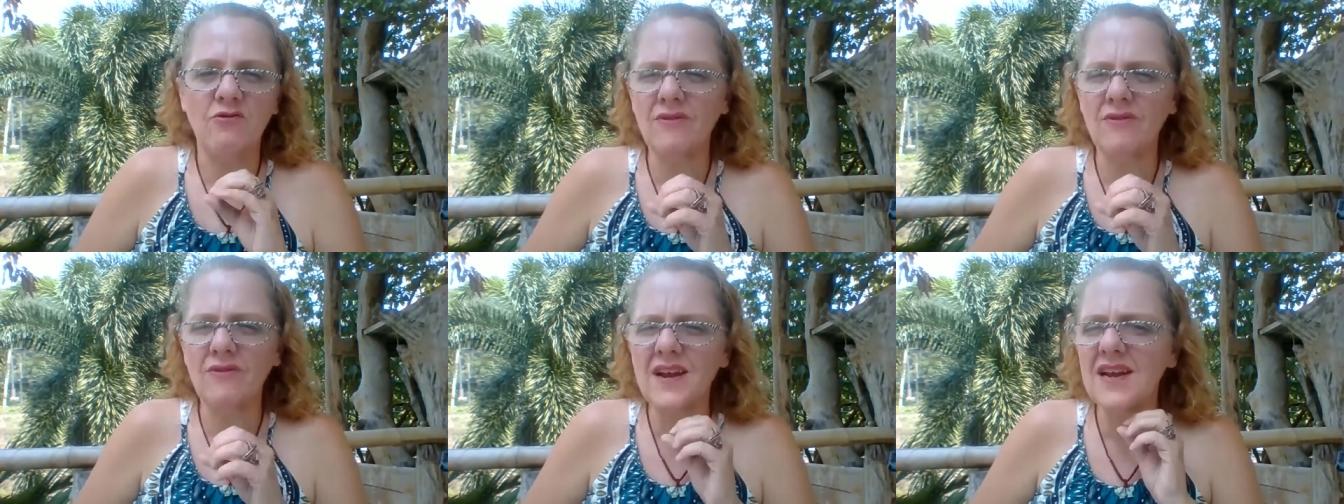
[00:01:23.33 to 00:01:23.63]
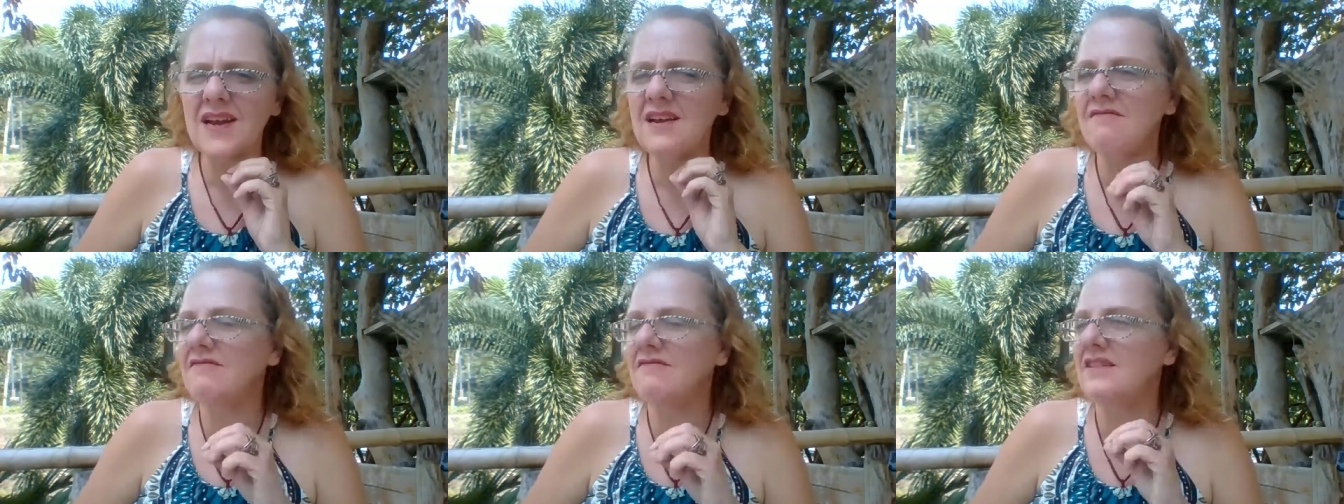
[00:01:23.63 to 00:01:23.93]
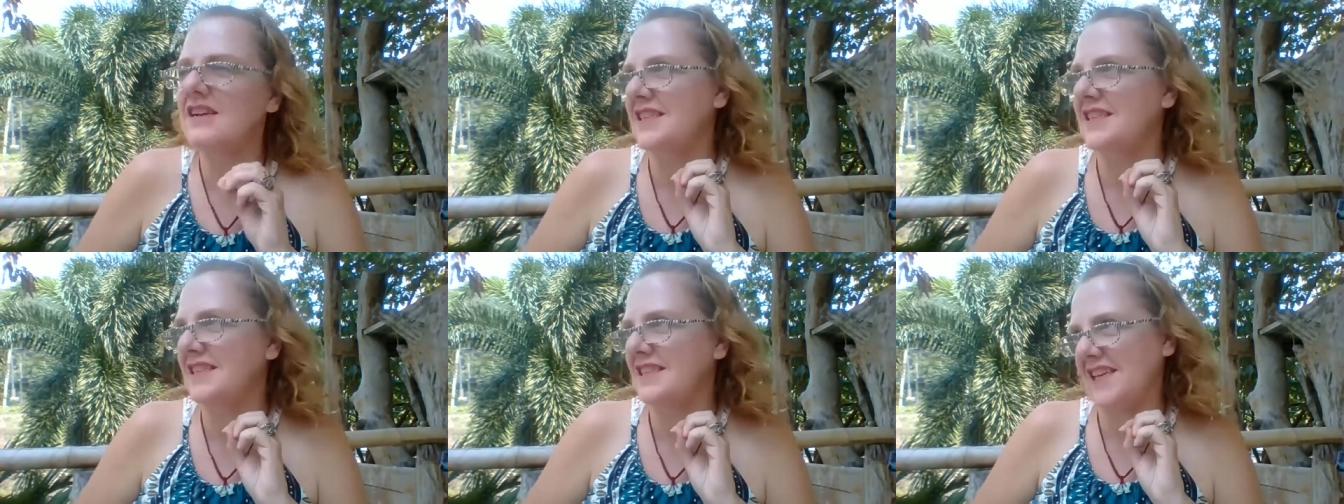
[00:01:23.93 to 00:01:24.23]
Really,
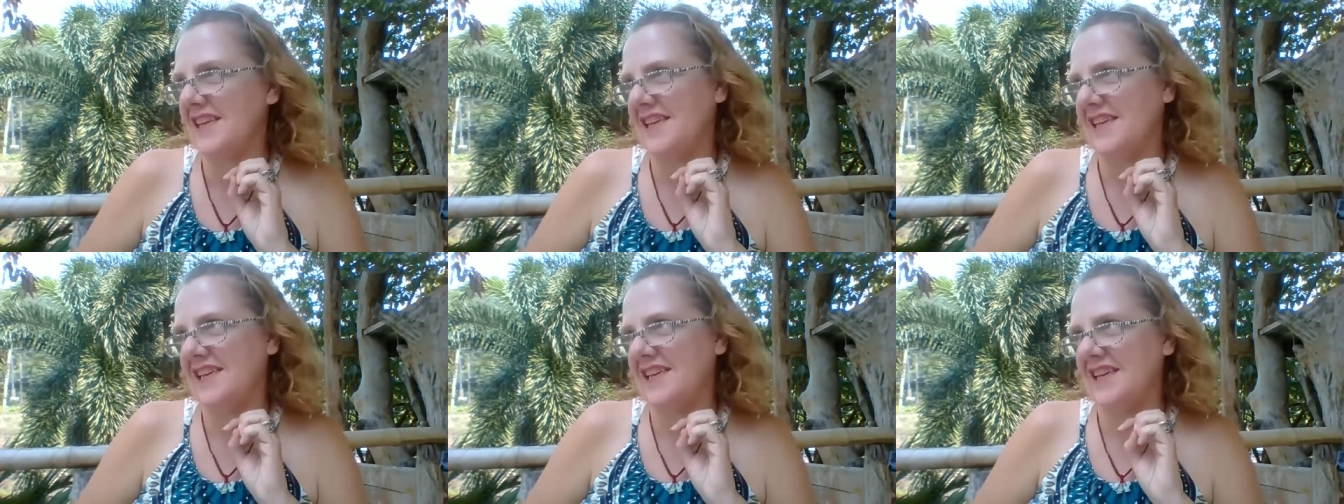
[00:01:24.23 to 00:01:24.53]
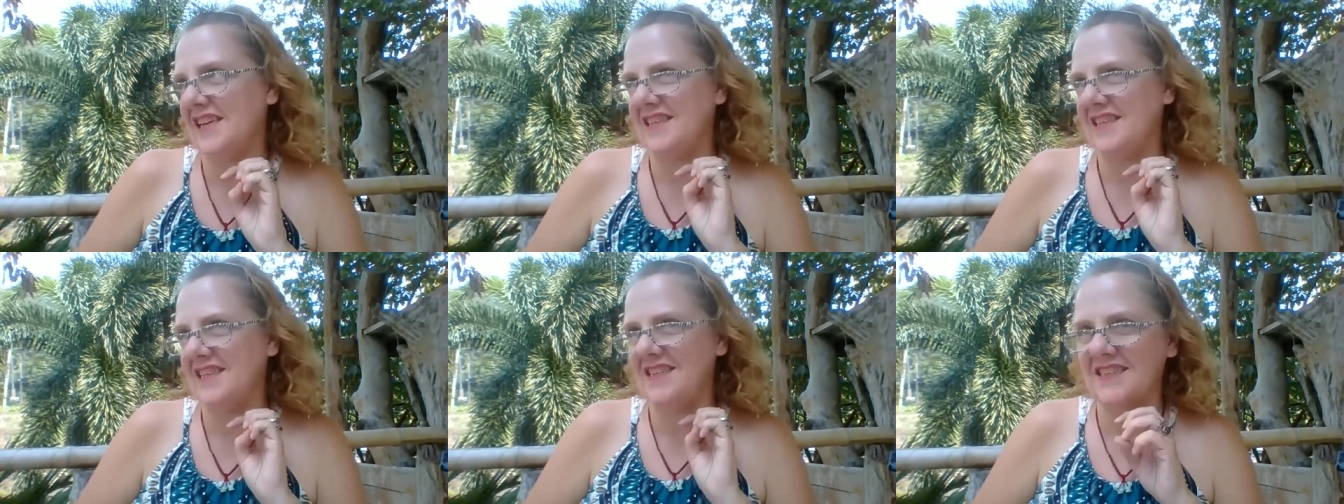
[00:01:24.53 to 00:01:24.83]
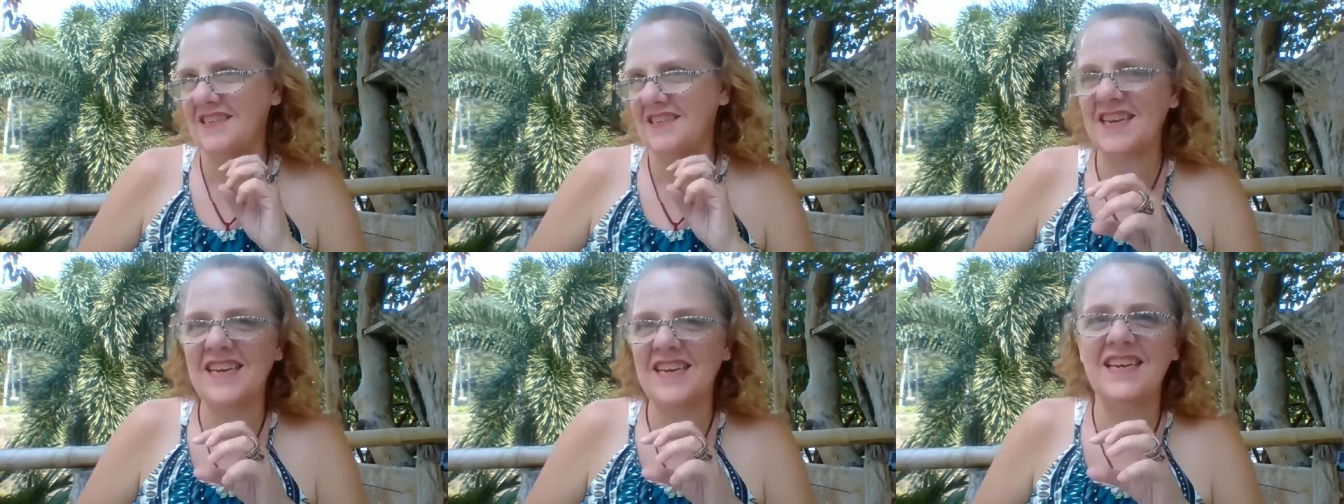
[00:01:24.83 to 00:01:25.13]
really sneaky.
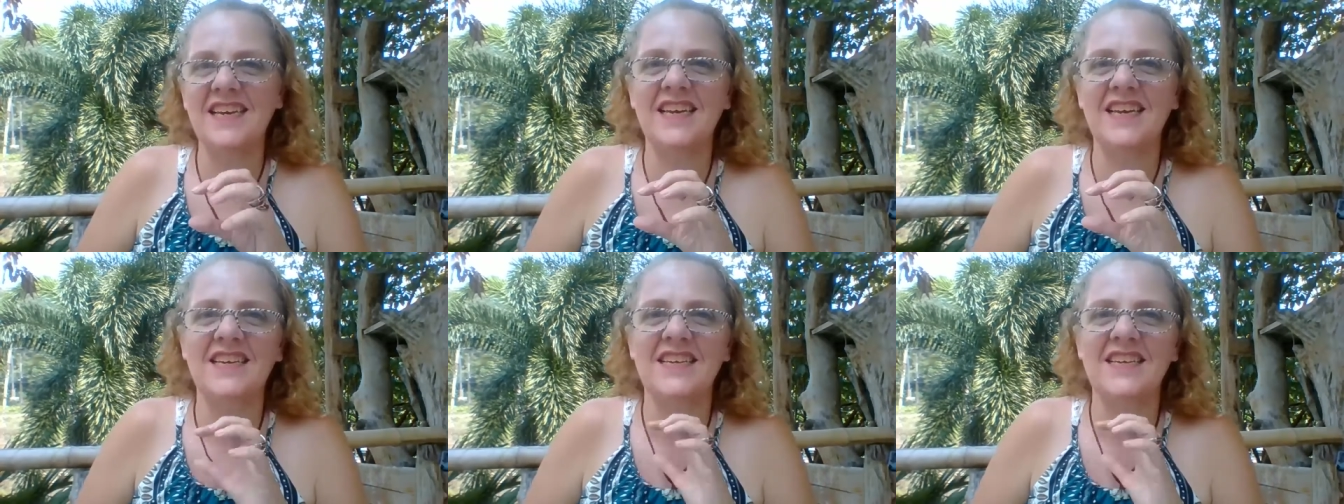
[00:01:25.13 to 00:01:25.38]
It's sneaky.